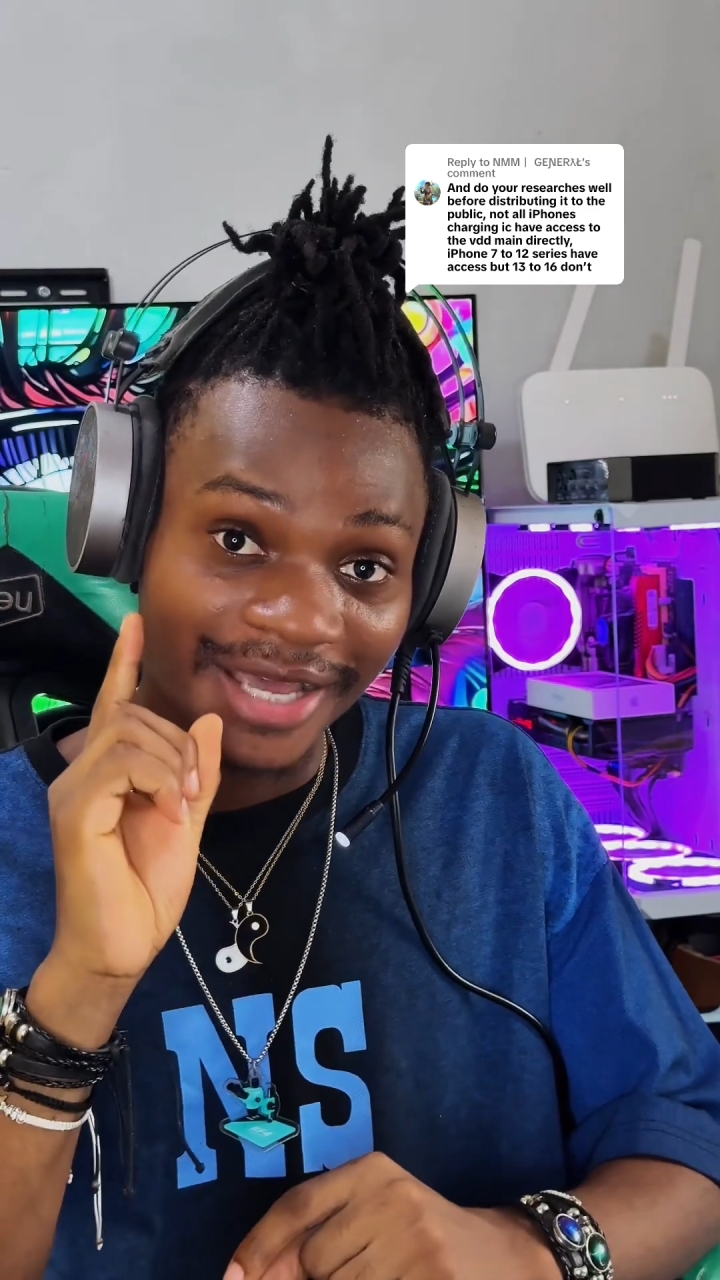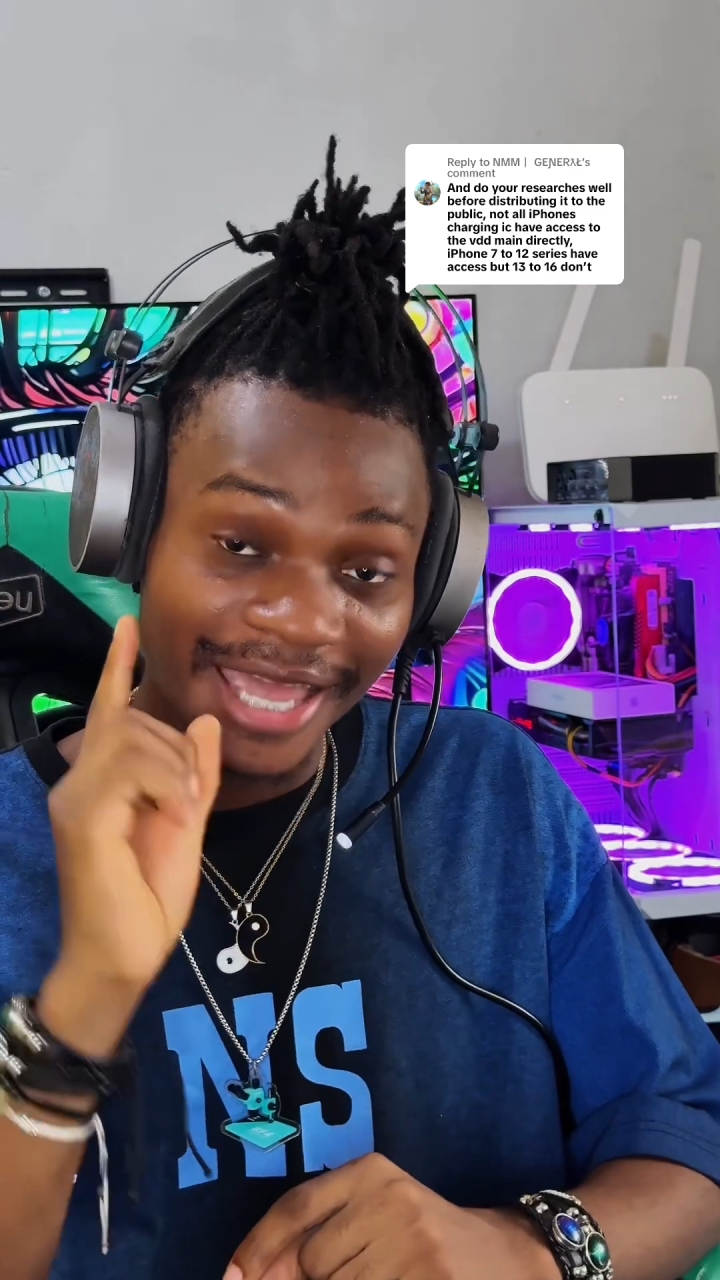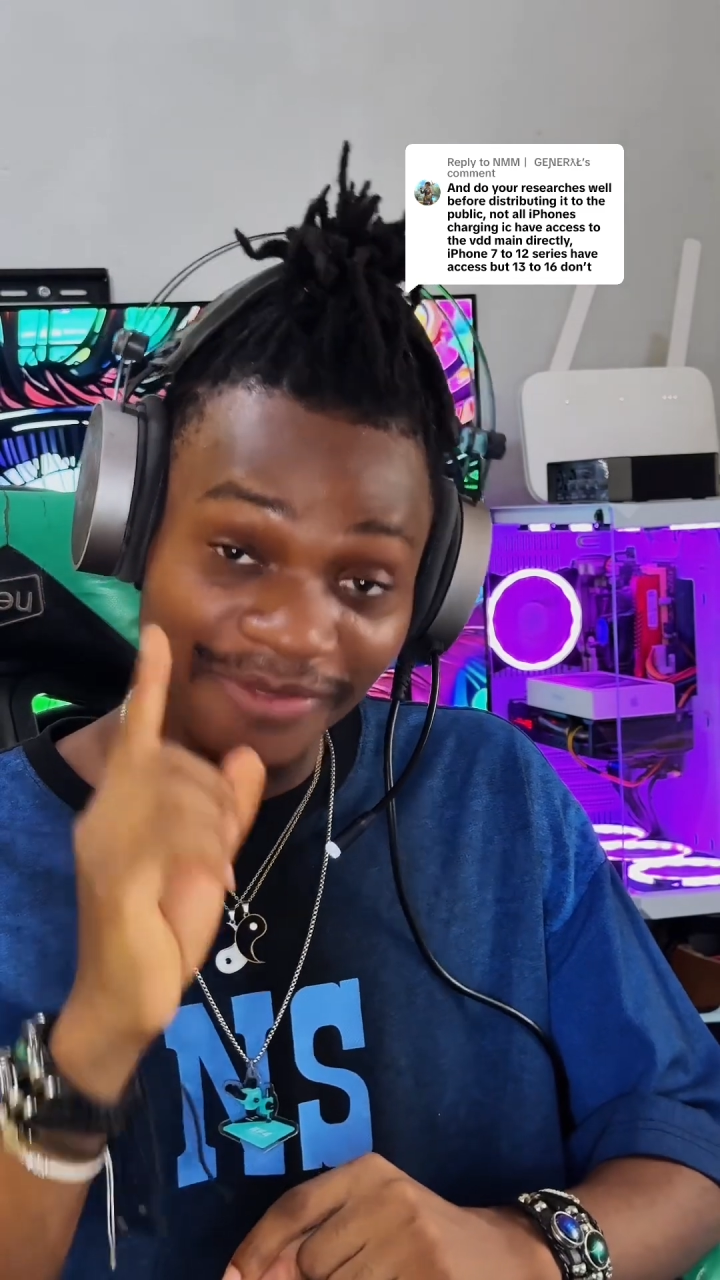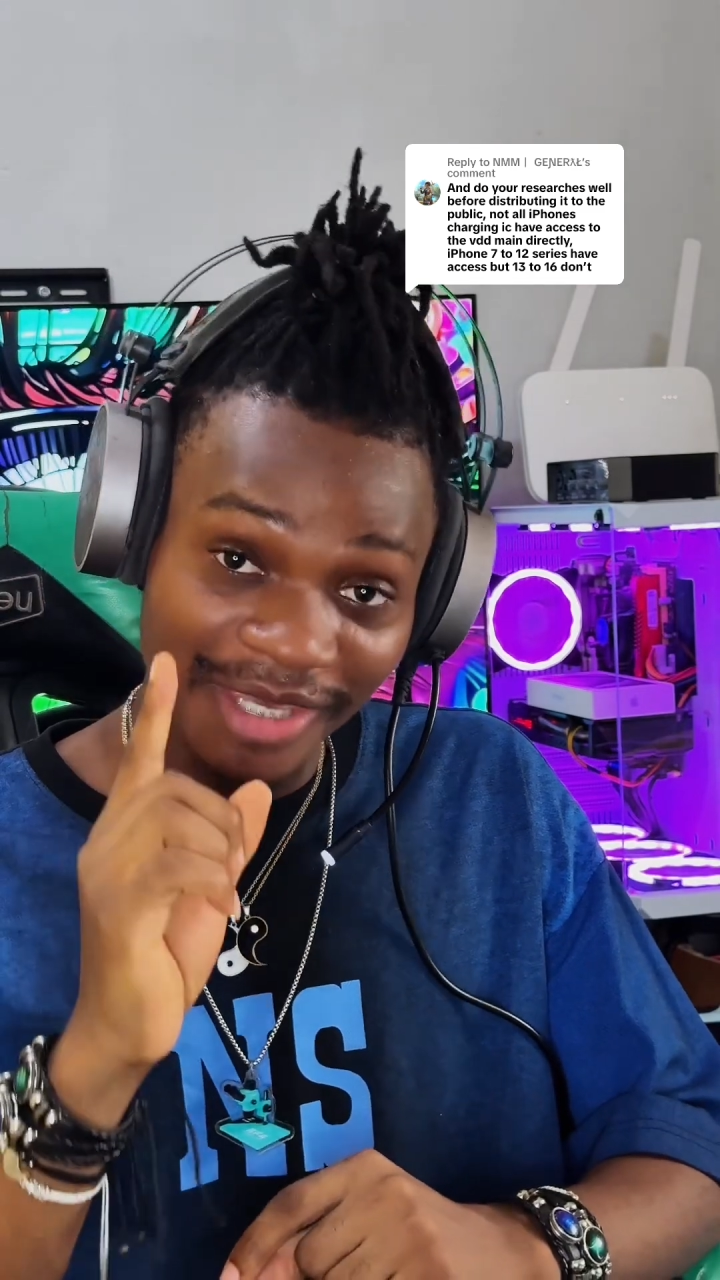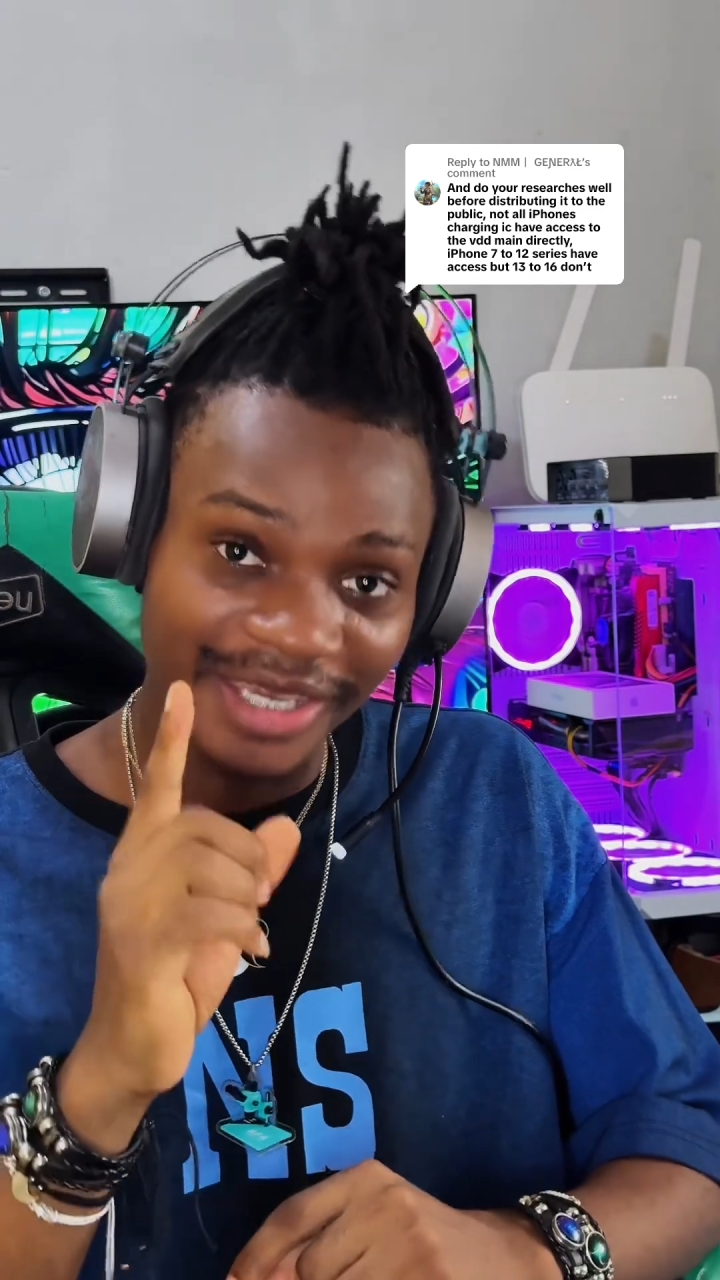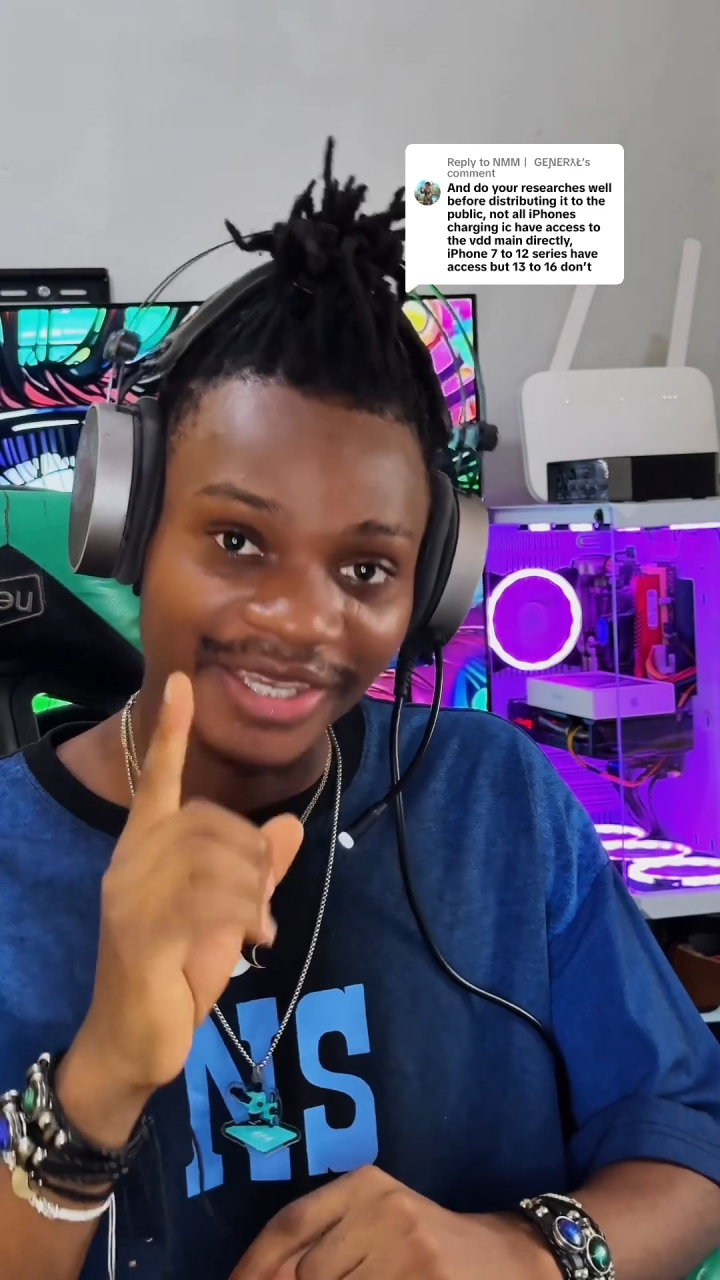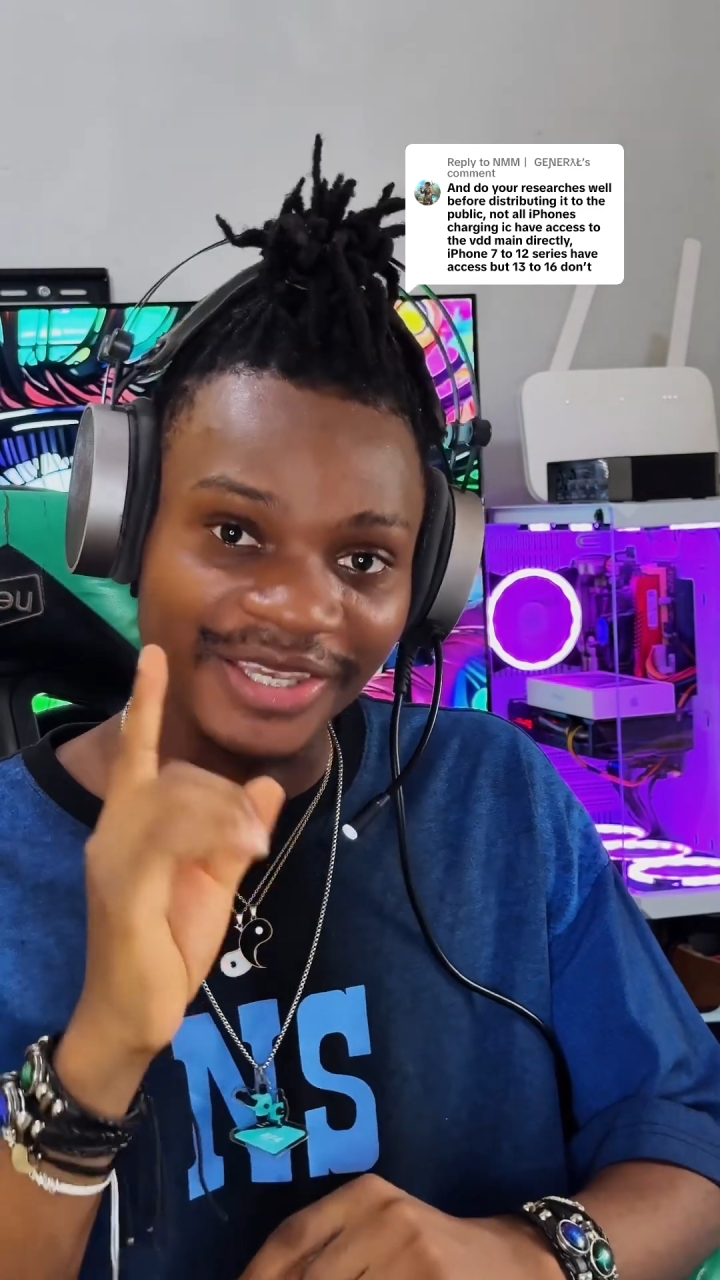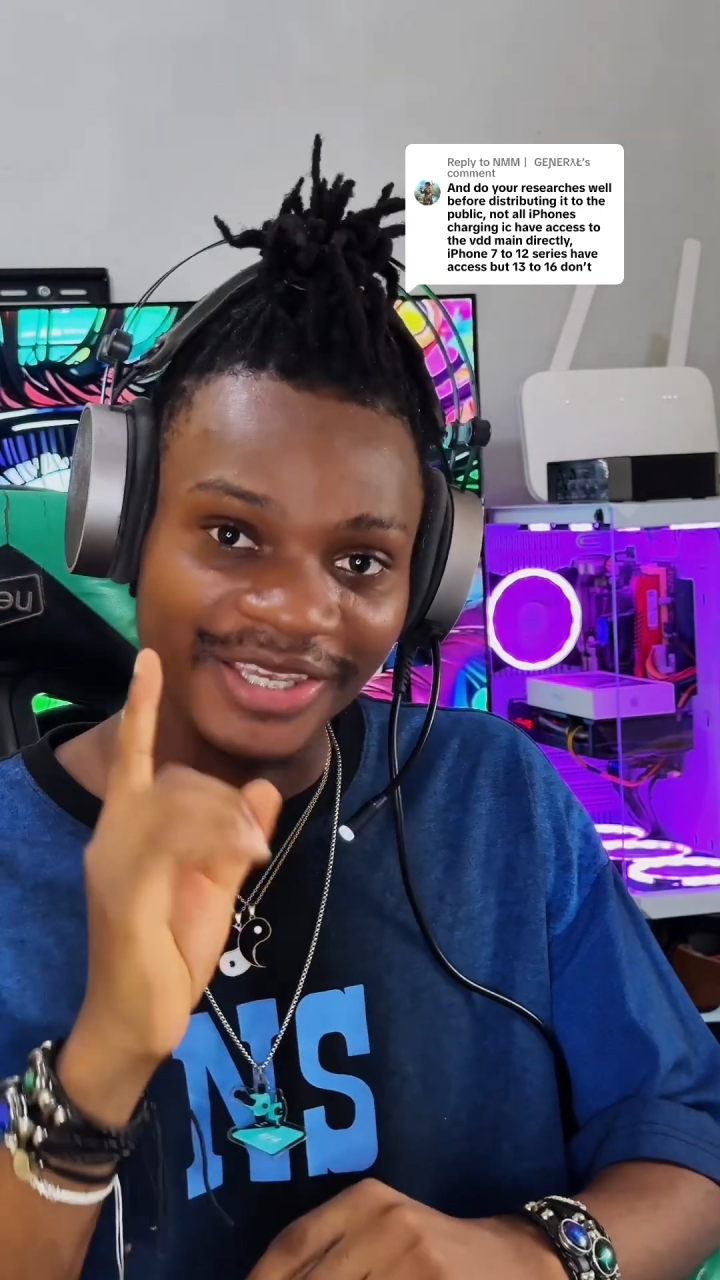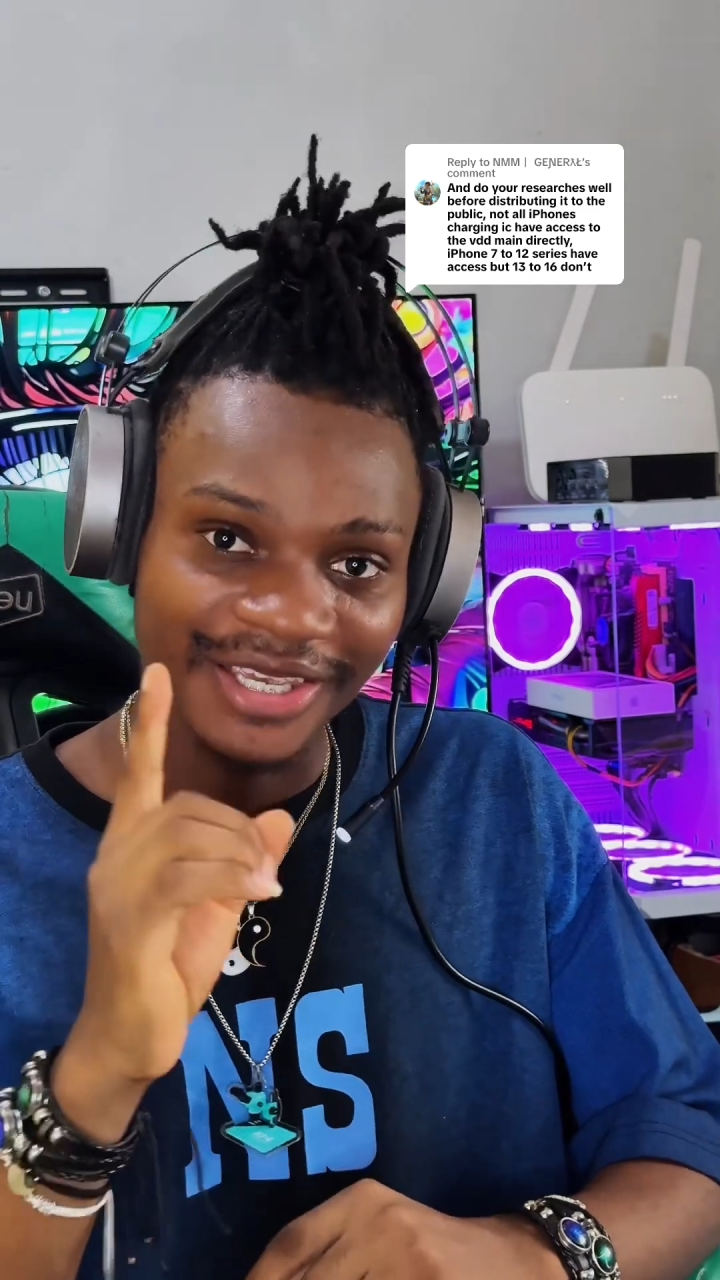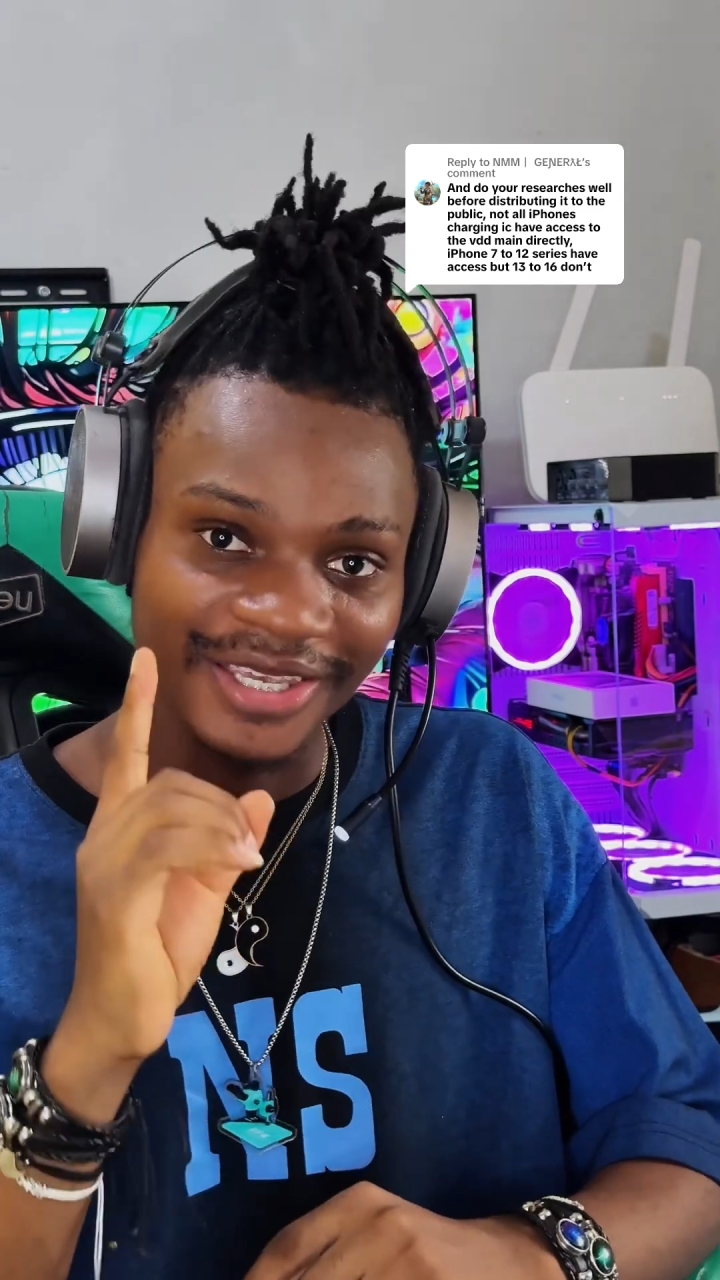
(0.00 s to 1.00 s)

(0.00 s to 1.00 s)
I think